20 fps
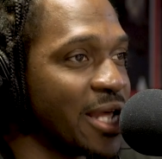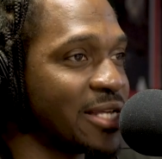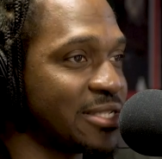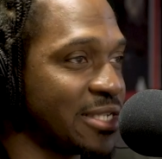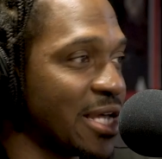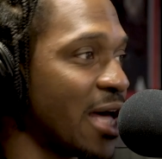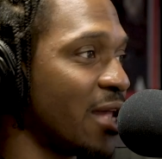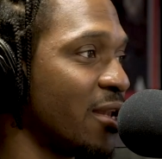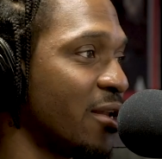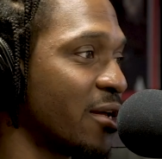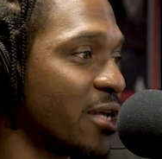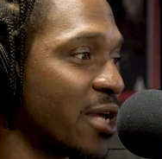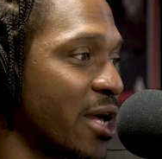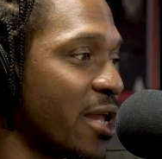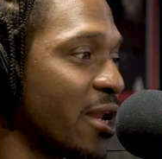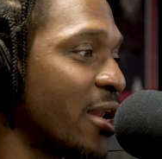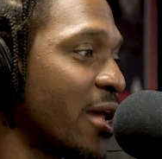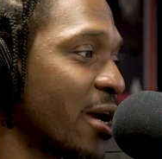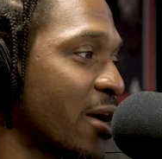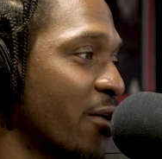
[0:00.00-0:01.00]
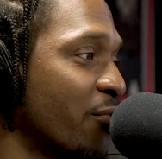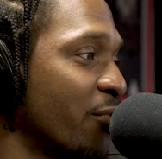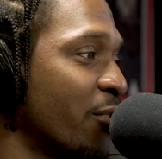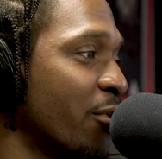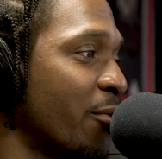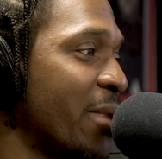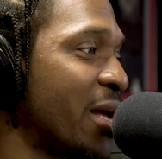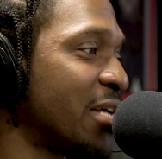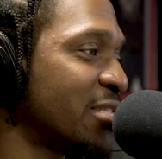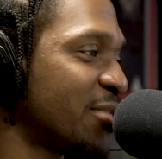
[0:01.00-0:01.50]
that's how I look at it, like a
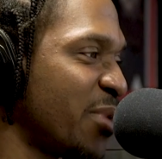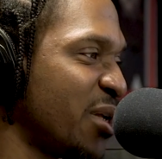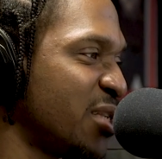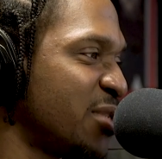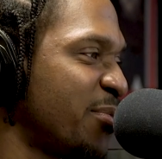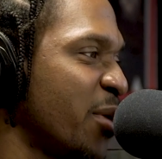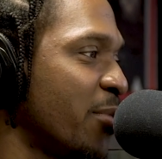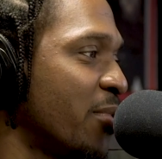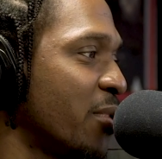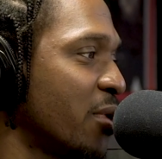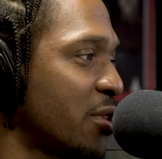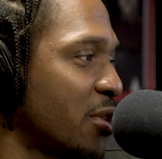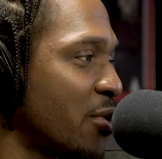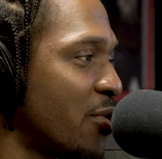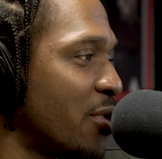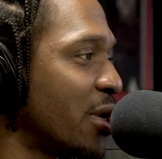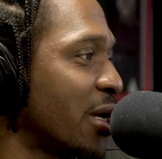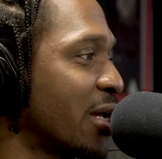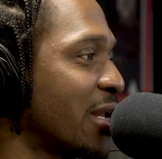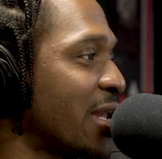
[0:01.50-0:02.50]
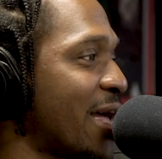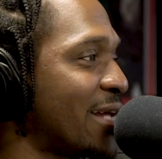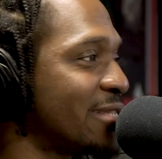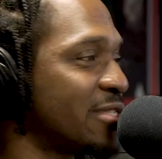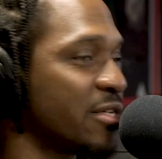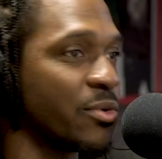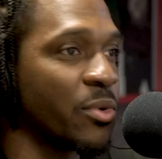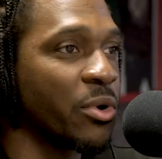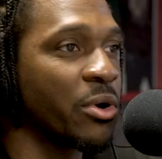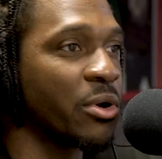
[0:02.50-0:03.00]
real masterpiece. People are throwing the
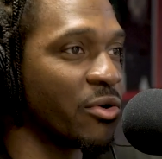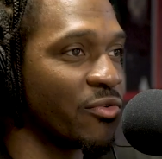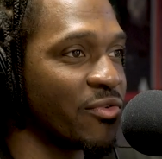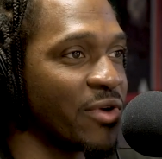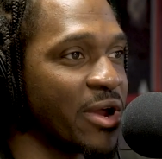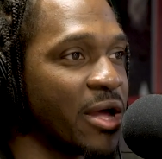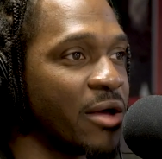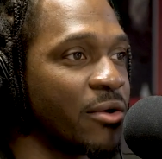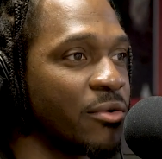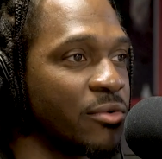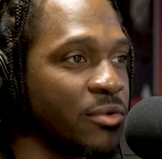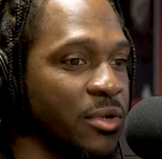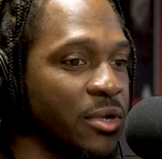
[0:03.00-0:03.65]
classic word around.